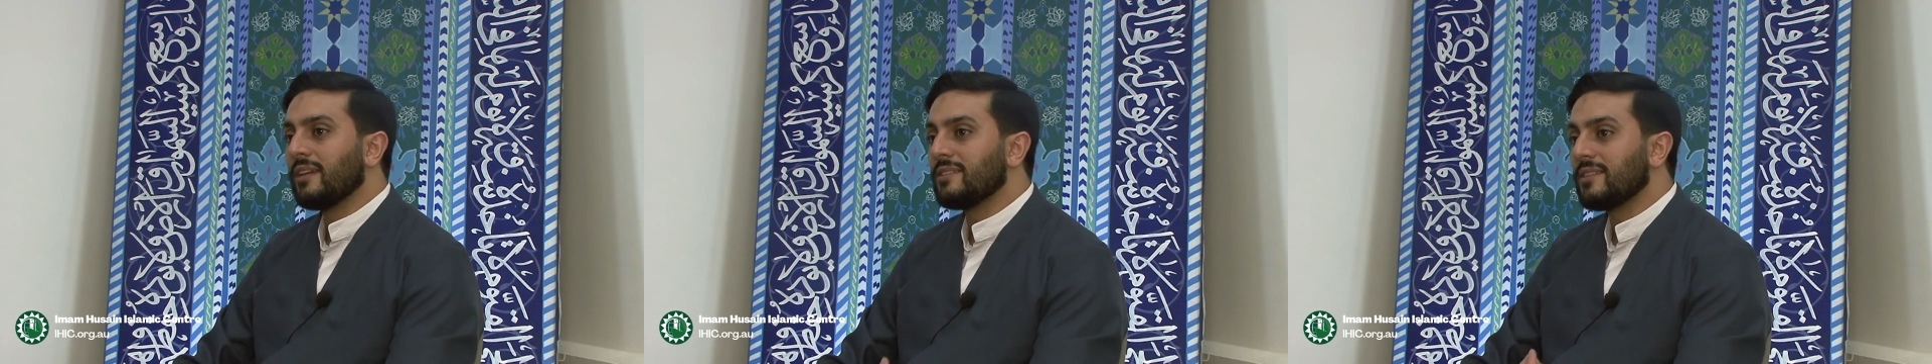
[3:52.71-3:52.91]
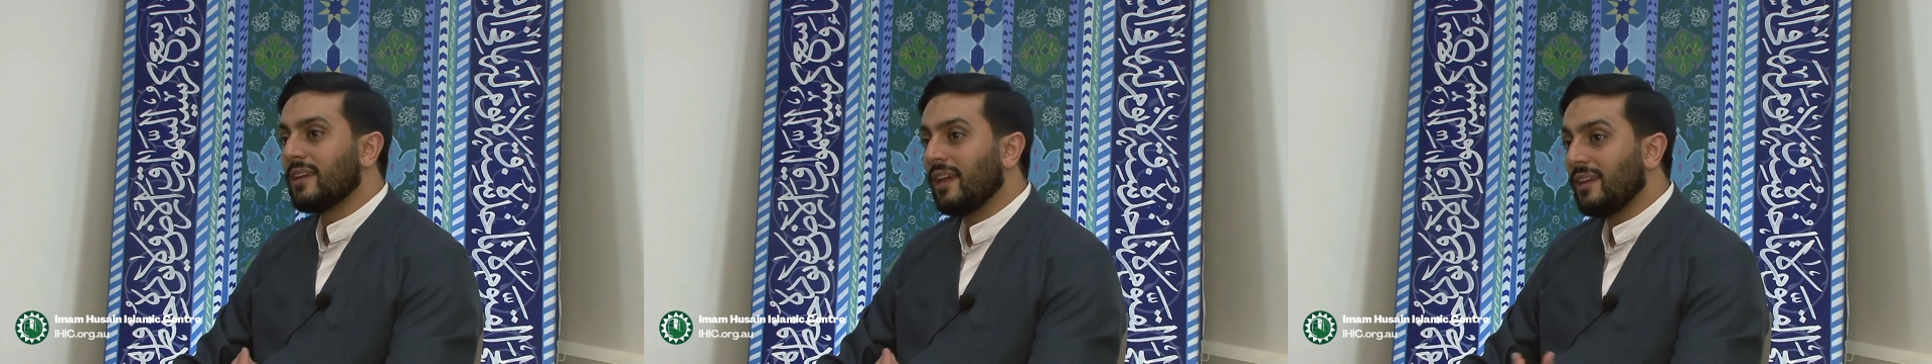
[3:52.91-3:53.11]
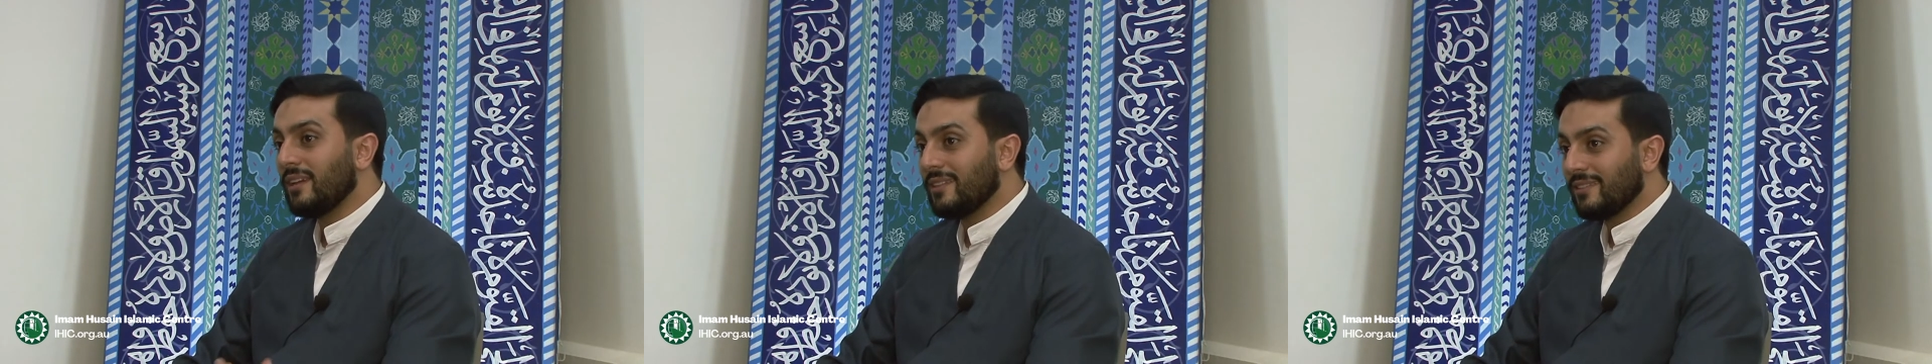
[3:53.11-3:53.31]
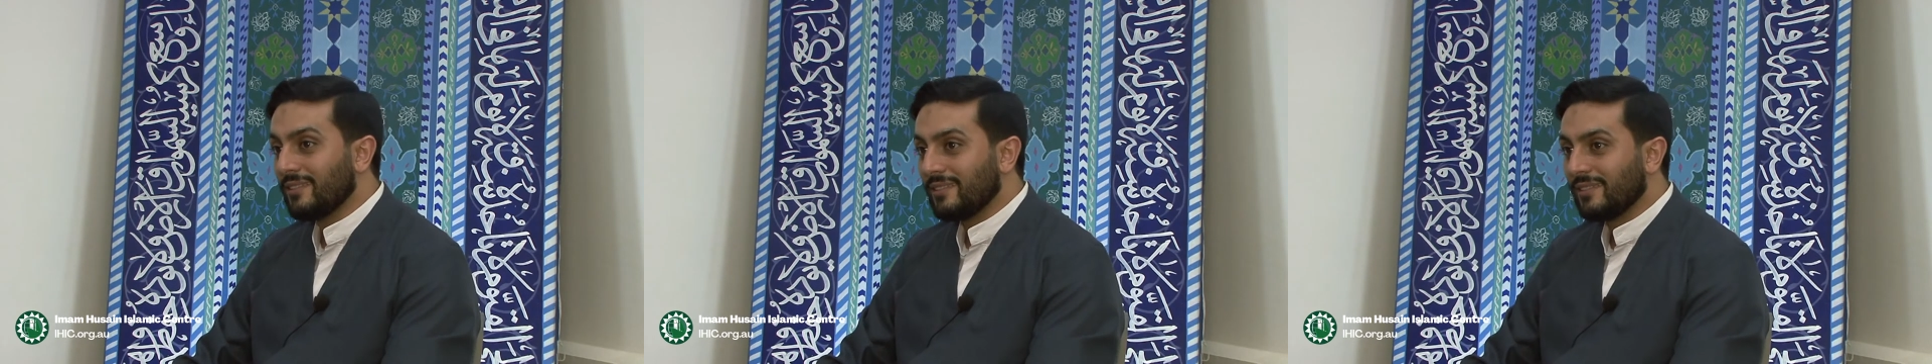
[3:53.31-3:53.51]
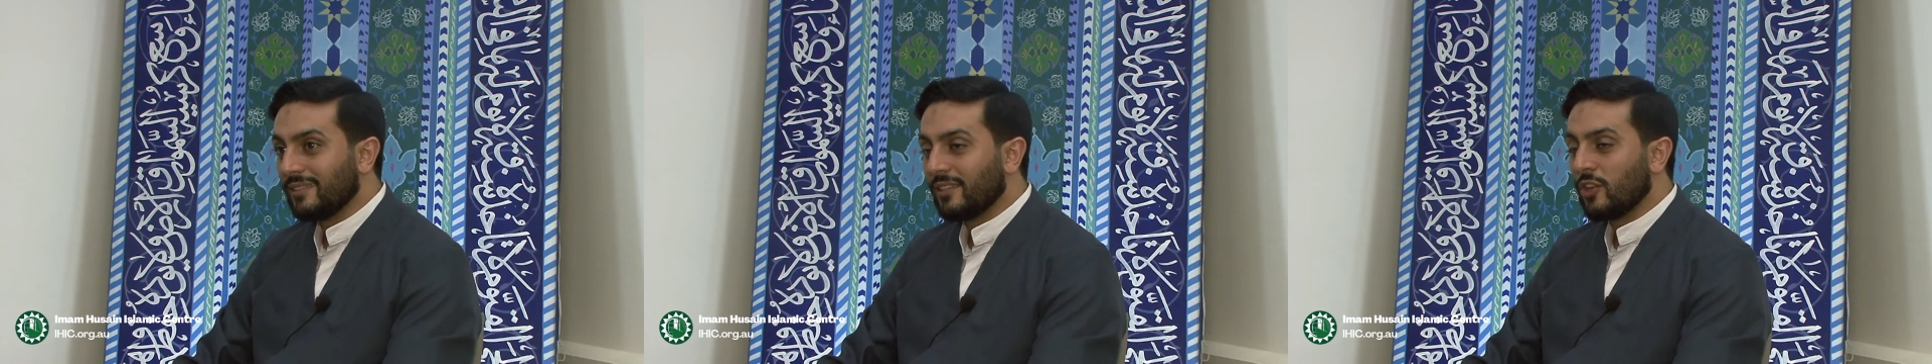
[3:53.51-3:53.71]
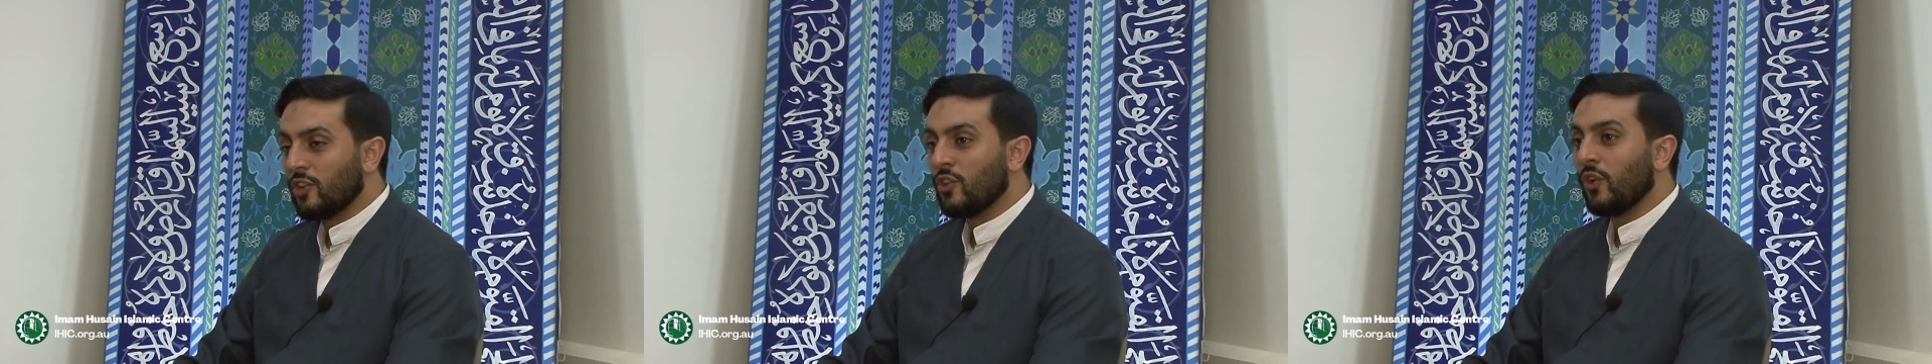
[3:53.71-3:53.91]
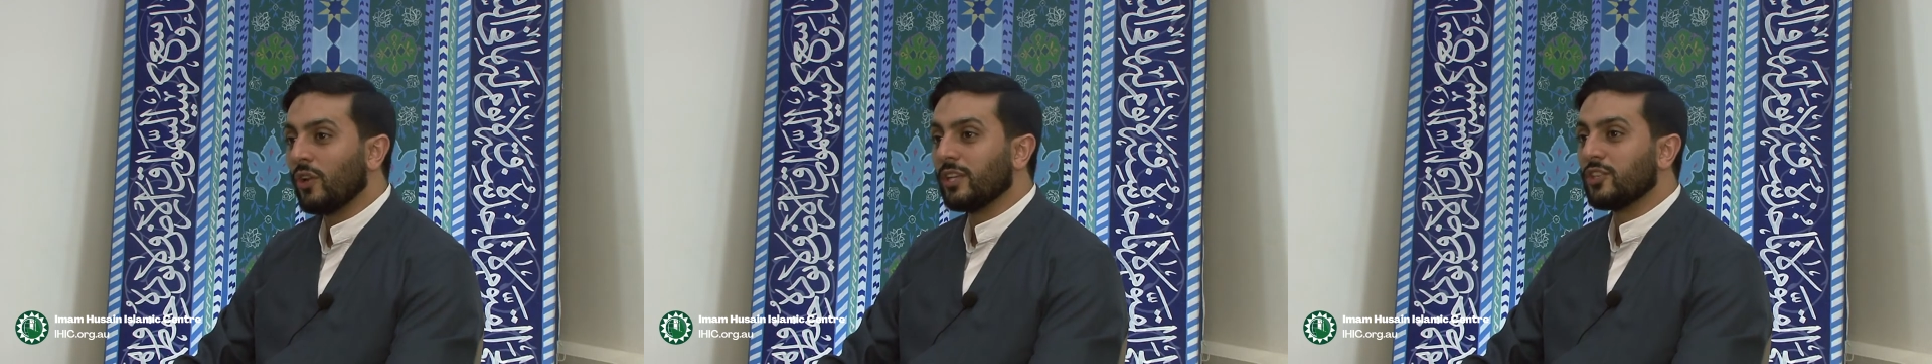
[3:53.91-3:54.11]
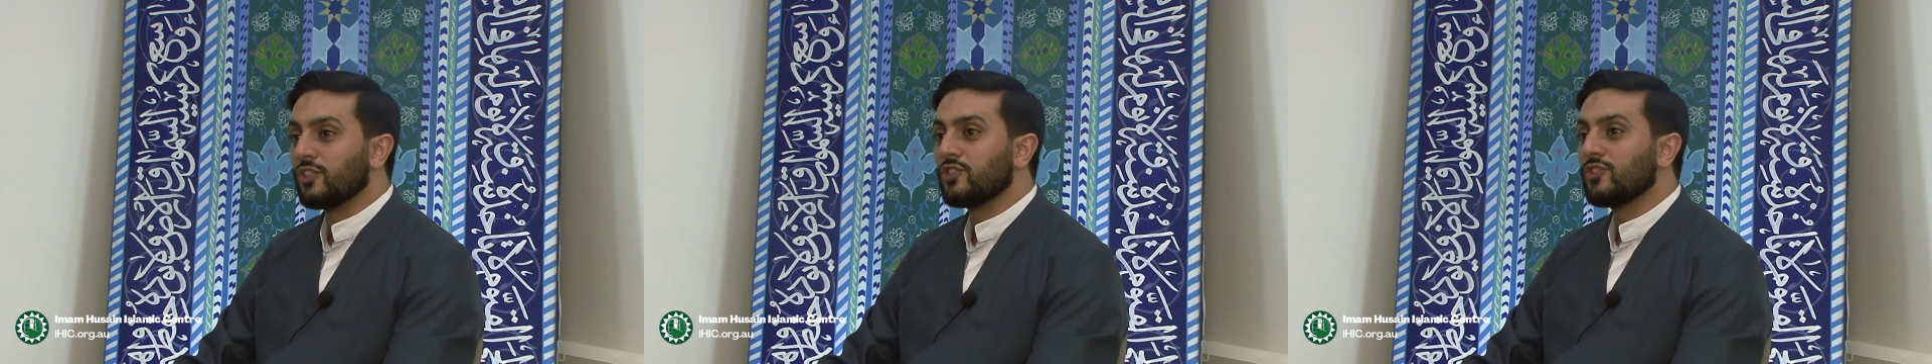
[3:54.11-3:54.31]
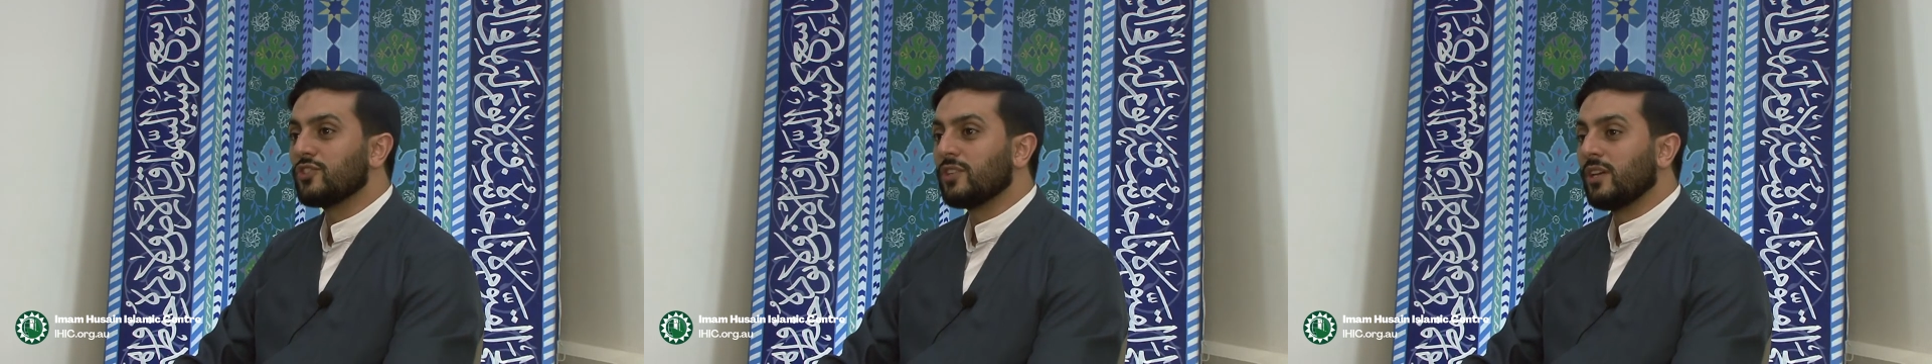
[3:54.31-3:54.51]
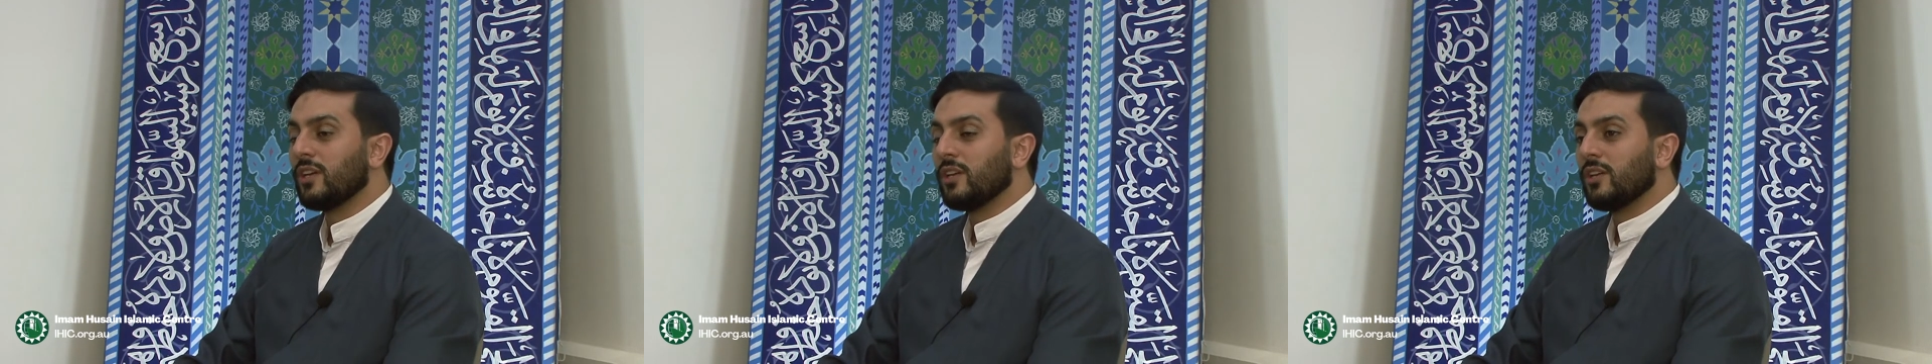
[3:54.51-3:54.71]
attain knowledge.